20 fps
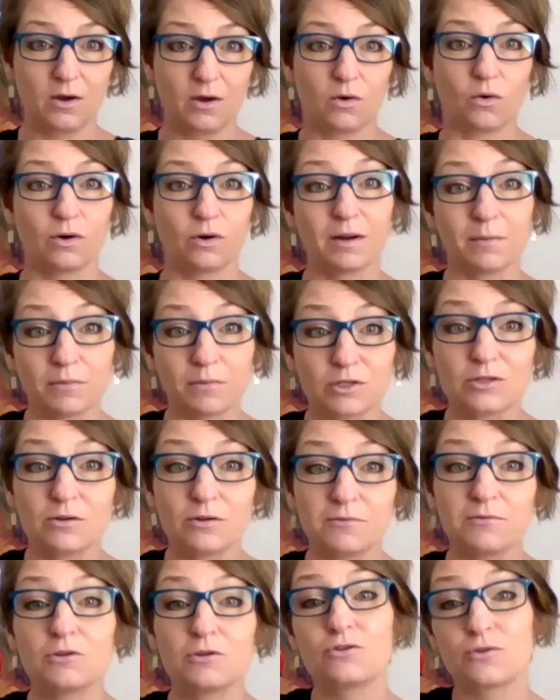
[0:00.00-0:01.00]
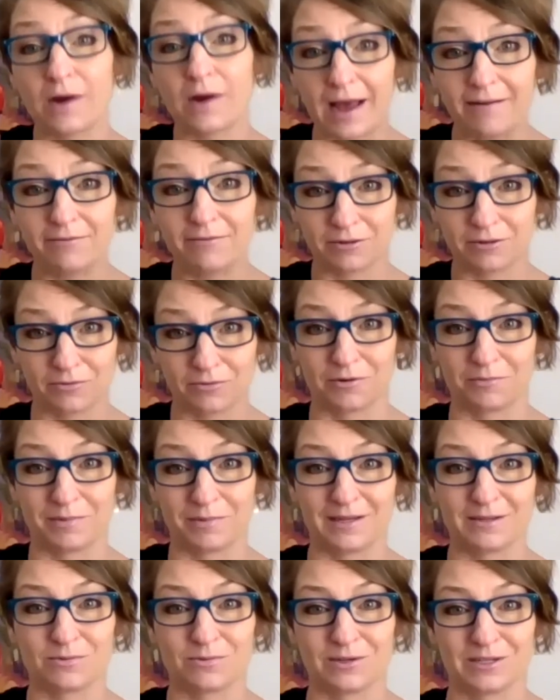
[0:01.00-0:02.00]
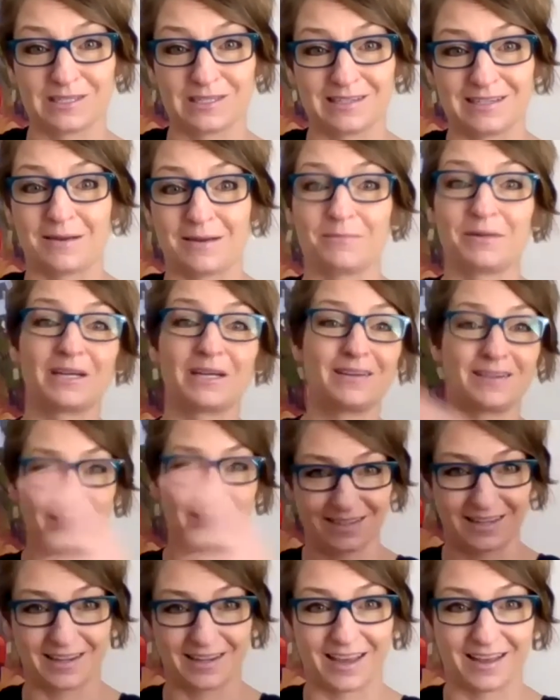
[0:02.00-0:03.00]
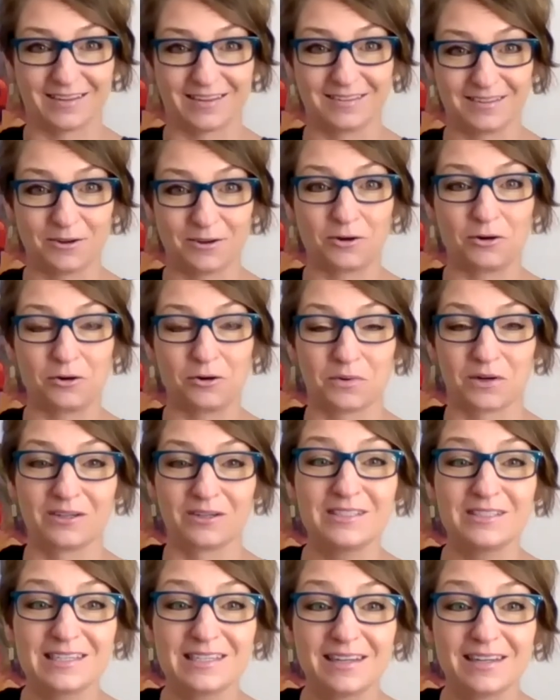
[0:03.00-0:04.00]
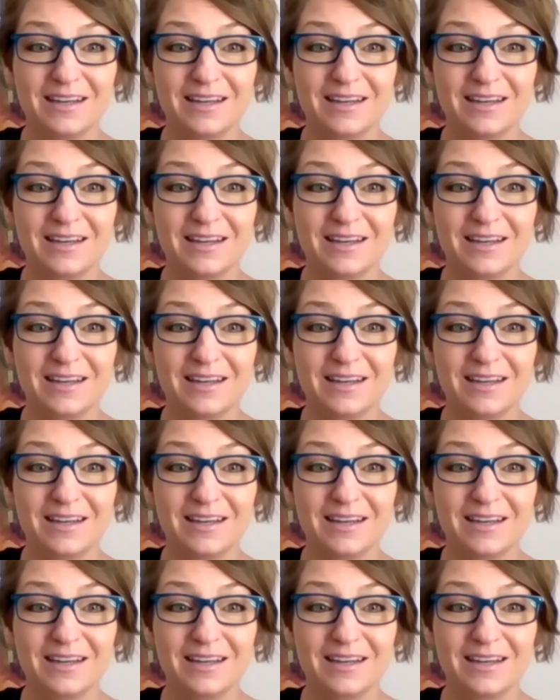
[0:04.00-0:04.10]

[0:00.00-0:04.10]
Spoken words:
or number two, if you travel through a place where it's endemic, again, the whole world,